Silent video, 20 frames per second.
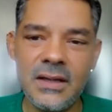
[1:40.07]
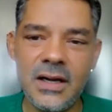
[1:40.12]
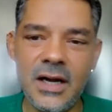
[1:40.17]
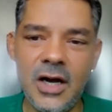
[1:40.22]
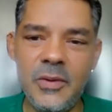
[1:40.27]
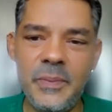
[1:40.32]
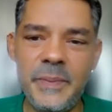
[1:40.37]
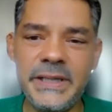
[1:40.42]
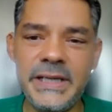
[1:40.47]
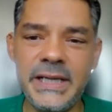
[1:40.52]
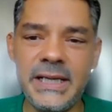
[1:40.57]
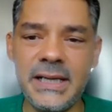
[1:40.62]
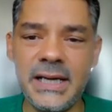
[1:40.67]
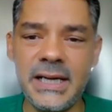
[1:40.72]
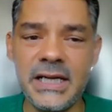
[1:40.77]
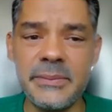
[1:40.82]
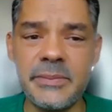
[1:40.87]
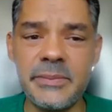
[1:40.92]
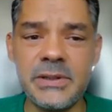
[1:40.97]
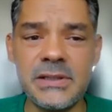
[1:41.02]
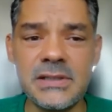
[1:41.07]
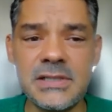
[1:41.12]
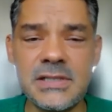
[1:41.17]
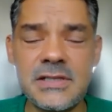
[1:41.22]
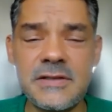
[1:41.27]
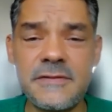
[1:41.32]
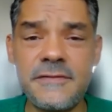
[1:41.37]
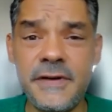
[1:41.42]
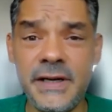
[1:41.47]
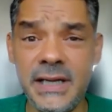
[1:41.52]
Open
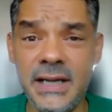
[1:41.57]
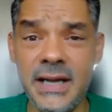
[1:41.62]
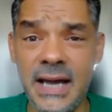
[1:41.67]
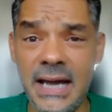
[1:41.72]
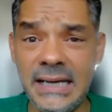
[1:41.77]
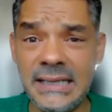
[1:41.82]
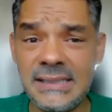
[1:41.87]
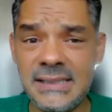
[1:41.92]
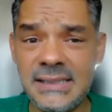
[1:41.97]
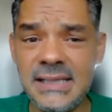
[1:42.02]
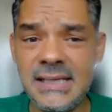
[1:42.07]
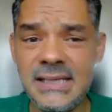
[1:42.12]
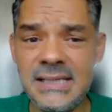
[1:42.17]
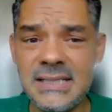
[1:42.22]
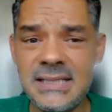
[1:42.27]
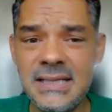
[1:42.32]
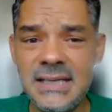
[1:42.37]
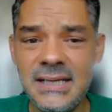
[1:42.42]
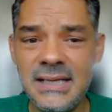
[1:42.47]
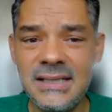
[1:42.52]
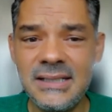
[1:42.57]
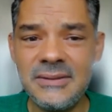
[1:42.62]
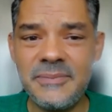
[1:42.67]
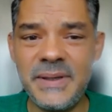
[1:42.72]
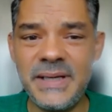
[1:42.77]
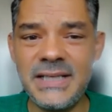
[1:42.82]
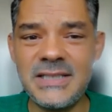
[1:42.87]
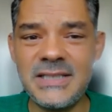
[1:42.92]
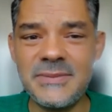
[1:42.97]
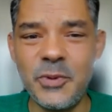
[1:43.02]
enables free access,
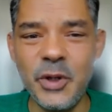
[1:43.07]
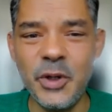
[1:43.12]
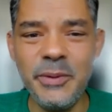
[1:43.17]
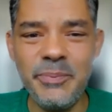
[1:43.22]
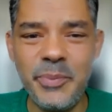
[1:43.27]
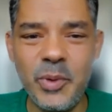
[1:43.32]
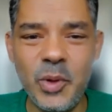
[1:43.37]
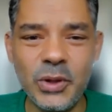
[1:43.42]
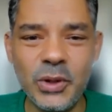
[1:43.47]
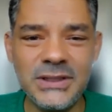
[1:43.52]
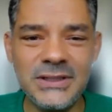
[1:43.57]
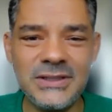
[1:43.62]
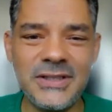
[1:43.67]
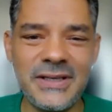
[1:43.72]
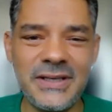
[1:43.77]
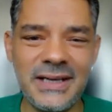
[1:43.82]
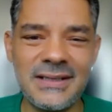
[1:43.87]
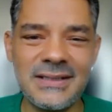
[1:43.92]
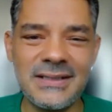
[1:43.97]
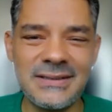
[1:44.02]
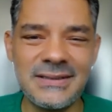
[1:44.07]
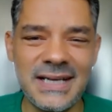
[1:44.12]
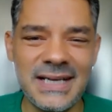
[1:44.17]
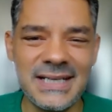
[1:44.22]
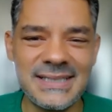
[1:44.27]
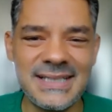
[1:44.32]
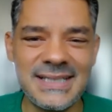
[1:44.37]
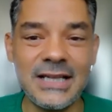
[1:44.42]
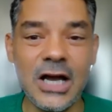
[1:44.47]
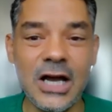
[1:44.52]
but it's more important to
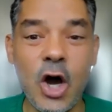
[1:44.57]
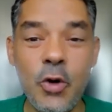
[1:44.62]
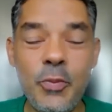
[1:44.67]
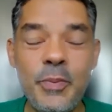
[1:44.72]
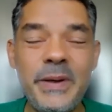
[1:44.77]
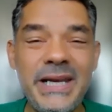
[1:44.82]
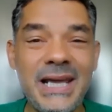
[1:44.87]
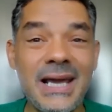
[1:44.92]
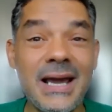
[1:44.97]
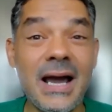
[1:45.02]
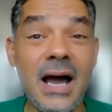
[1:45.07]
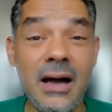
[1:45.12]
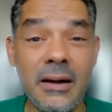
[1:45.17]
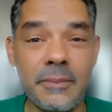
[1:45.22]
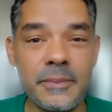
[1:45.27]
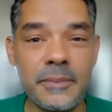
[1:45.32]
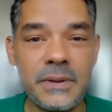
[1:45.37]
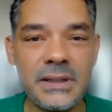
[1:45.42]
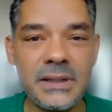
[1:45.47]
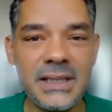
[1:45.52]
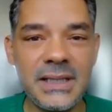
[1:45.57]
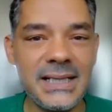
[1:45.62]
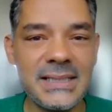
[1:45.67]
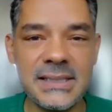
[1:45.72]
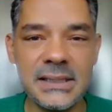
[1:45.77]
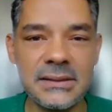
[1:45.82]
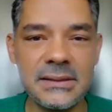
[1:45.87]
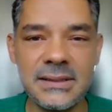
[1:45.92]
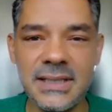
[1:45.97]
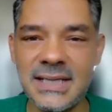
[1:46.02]
recognize that opening up
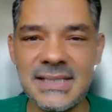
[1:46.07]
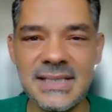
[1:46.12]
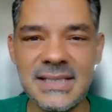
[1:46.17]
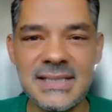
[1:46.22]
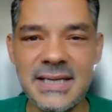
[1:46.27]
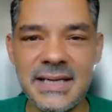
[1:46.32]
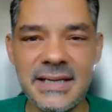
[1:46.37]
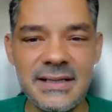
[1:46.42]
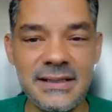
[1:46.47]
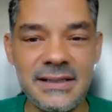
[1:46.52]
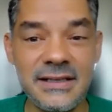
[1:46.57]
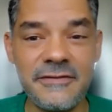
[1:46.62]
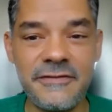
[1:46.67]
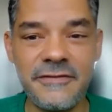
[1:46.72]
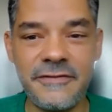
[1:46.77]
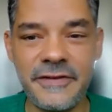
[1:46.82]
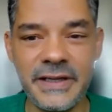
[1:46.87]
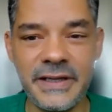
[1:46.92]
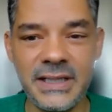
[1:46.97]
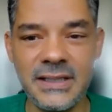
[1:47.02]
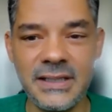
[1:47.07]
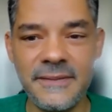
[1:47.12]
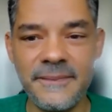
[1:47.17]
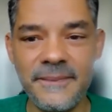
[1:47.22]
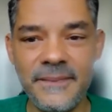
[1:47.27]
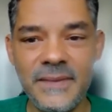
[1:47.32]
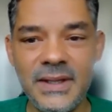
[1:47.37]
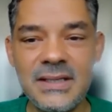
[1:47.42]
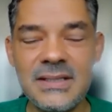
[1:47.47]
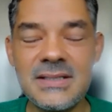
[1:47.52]
isn't necessarily free.
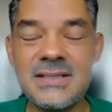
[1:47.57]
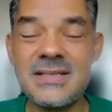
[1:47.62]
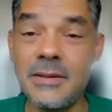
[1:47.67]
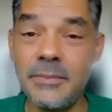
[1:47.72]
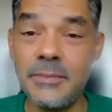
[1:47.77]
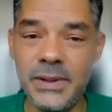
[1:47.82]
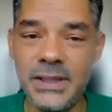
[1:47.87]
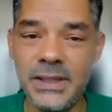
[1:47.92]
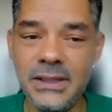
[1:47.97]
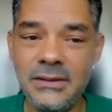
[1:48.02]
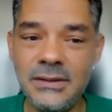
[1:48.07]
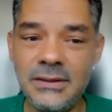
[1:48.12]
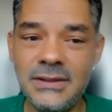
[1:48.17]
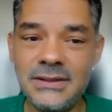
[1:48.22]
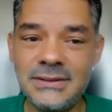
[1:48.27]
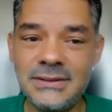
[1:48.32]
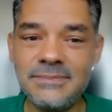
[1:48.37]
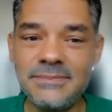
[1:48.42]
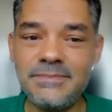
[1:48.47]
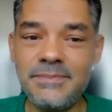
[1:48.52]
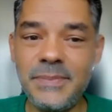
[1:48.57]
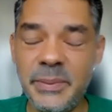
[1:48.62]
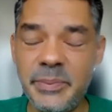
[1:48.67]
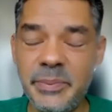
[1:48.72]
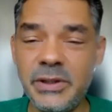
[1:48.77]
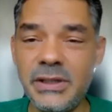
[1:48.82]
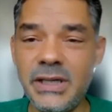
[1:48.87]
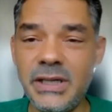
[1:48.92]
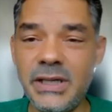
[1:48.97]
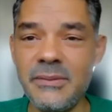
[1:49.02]
Simply,
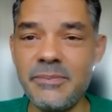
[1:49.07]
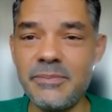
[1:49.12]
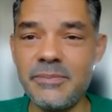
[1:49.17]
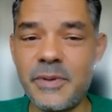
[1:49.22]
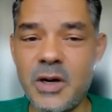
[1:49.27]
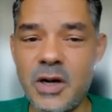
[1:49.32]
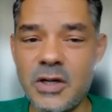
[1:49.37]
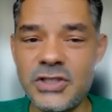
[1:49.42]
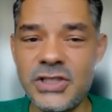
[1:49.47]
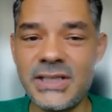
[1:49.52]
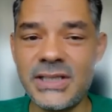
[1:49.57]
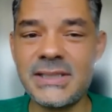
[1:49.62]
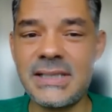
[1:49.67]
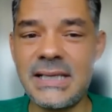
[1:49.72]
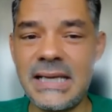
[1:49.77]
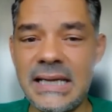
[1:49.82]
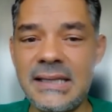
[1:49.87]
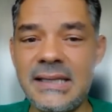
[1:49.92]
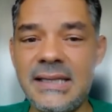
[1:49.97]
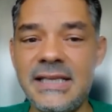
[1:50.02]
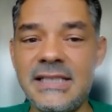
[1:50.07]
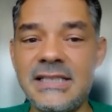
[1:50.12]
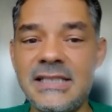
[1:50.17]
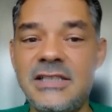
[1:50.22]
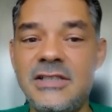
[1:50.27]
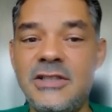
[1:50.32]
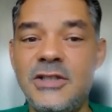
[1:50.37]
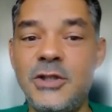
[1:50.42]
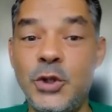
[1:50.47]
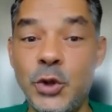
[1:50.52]
people and projects like these
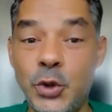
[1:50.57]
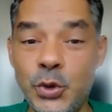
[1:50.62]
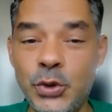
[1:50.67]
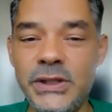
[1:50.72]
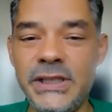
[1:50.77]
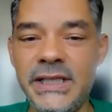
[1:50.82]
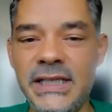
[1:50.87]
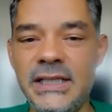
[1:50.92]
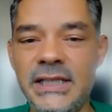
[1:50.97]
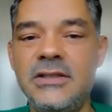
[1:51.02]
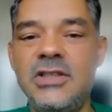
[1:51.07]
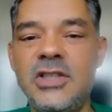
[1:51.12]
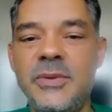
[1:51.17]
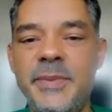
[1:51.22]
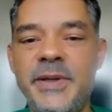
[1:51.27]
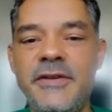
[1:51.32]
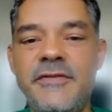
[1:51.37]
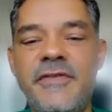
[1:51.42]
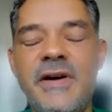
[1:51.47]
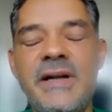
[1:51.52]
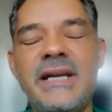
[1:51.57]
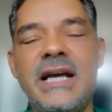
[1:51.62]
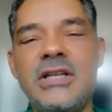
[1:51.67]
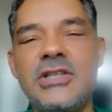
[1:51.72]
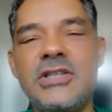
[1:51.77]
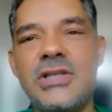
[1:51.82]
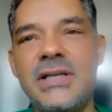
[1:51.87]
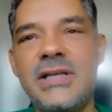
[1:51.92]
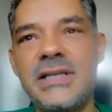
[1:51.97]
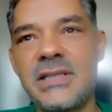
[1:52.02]
do need to be
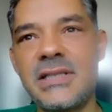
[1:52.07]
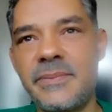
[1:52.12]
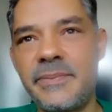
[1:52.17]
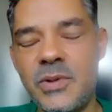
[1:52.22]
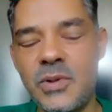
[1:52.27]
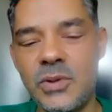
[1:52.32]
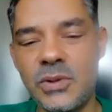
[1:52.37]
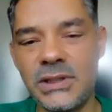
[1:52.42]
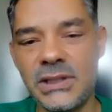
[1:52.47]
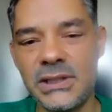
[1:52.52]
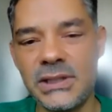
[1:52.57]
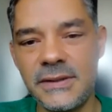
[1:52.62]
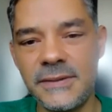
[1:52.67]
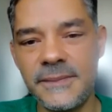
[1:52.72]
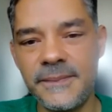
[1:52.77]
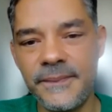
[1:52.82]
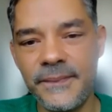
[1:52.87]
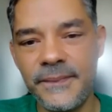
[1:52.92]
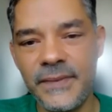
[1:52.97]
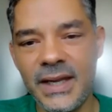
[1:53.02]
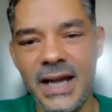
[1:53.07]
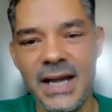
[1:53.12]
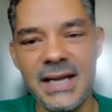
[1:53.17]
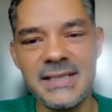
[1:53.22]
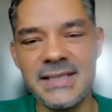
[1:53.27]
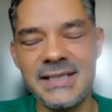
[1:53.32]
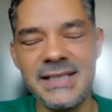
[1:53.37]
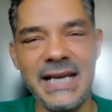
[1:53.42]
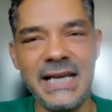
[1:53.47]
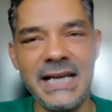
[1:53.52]
financially supported,
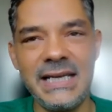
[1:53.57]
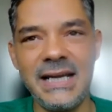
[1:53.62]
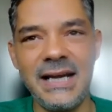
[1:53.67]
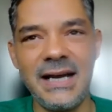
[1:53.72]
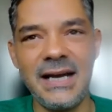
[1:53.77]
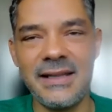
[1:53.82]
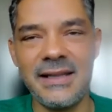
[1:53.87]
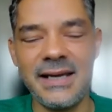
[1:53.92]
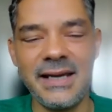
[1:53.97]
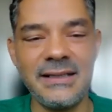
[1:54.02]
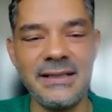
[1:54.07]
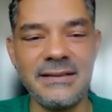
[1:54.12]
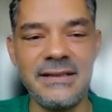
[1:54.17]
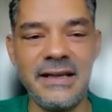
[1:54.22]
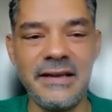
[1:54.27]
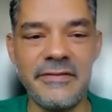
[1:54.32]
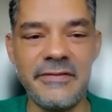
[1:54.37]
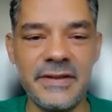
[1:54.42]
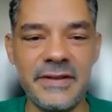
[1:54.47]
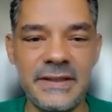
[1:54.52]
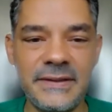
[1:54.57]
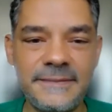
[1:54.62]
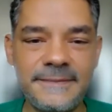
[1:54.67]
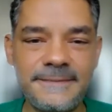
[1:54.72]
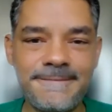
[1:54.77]
as in any other endeavor.